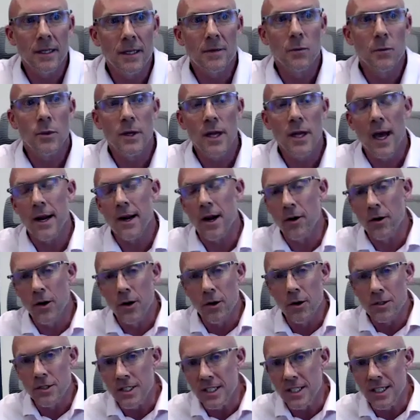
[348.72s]
we had our
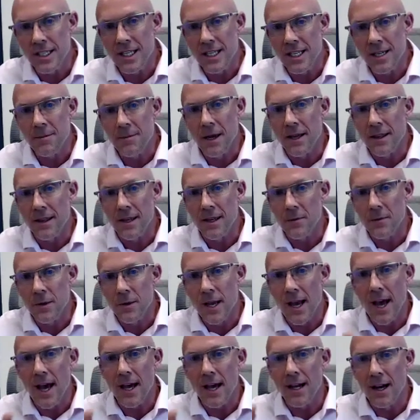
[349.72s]
own team, and then we
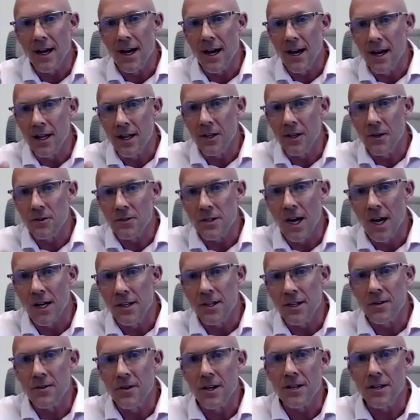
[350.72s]
had LOs
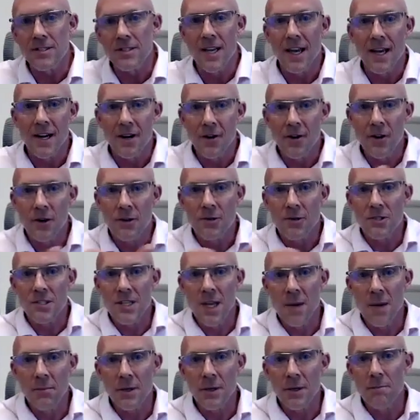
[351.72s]
under us at our own
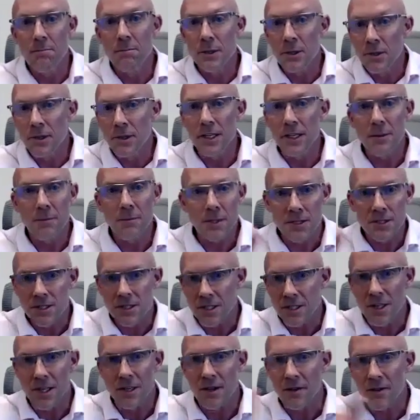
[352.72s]
separate building, but
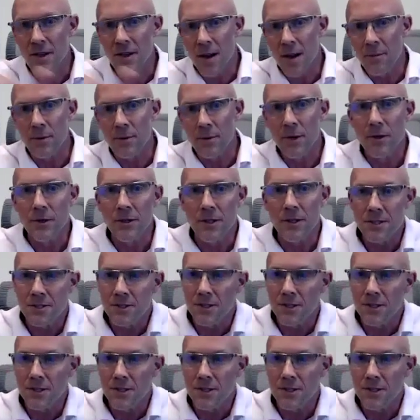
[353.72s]
still under that brokerage.